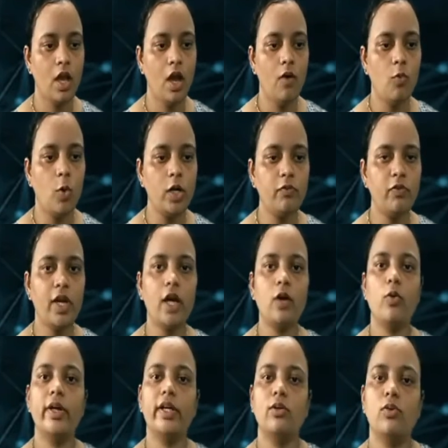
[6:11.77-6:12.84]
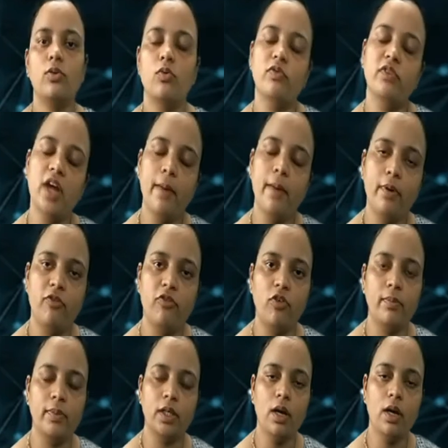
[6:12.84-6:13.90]
What we are going to do? We are
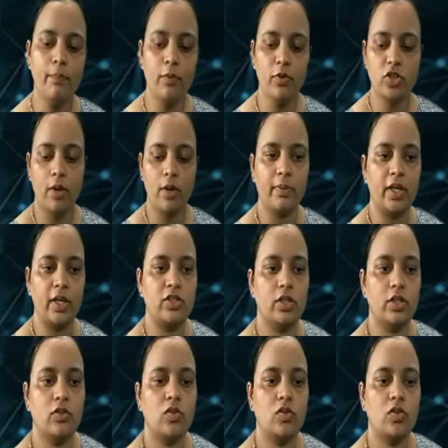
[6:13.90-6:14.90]
performing a push operation.